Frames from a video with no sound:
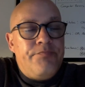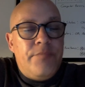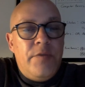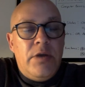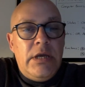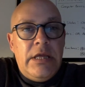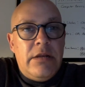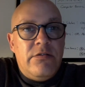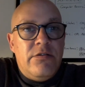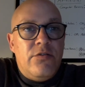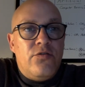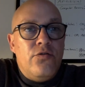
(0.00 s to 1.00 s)
you can get
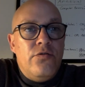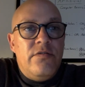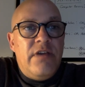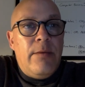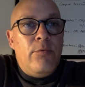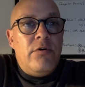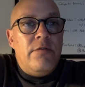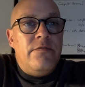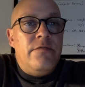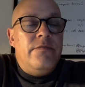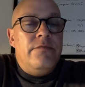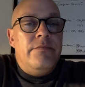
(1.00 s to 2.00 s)
into the truth table of
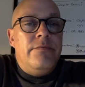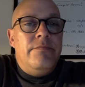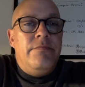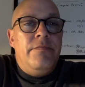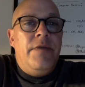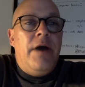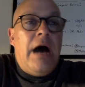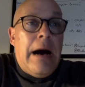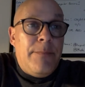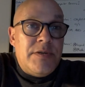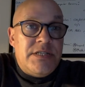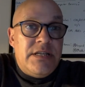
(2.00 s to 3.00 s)
the
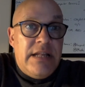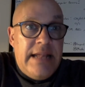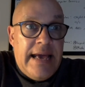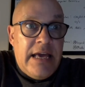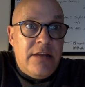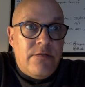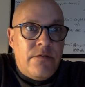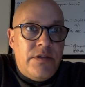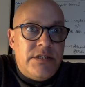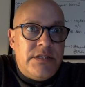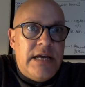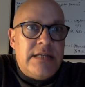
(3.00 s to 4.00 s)
opposite, the negative of
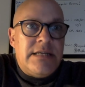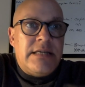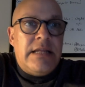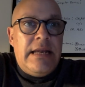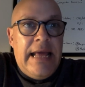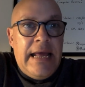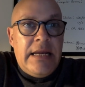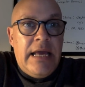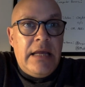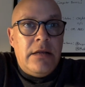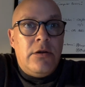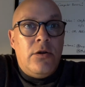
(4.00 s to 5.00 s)
these gates, like the NAND
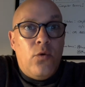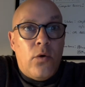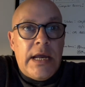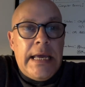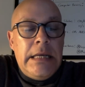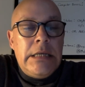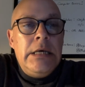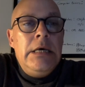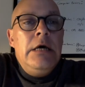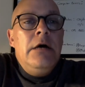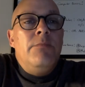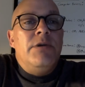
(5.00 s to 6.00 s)
gate and the NOR gate.
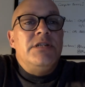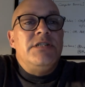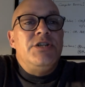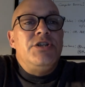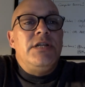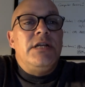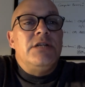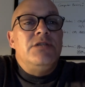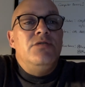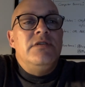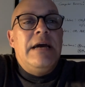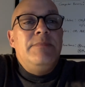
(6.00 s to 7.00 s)
But essentially, there's
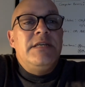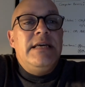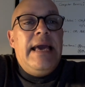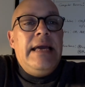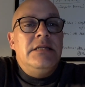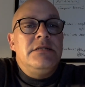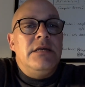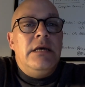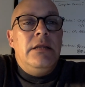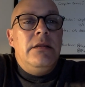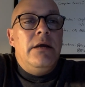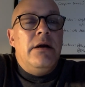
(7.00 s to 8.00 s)
two types of gates
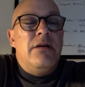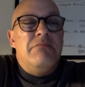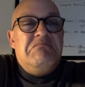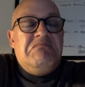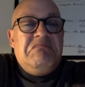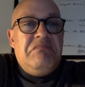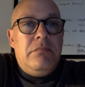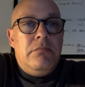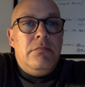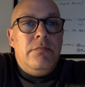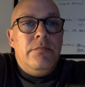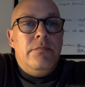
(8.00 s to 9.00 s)
and their
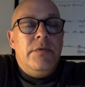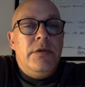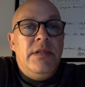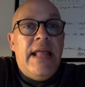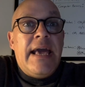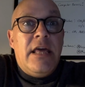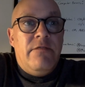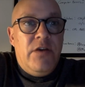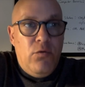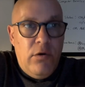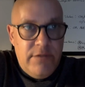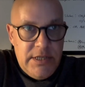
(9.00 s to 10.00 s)
negative
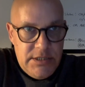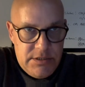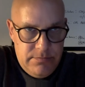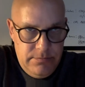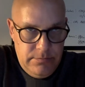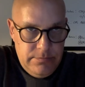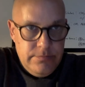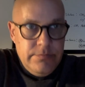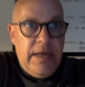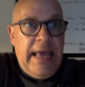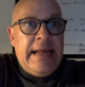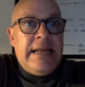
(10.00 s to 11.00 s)
equivalents,
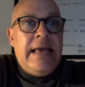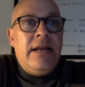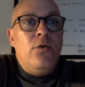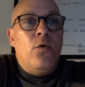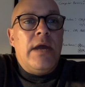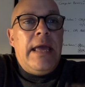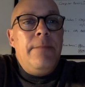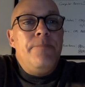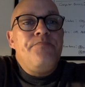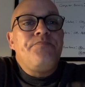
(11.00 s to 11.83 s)
AND gate and OR gate.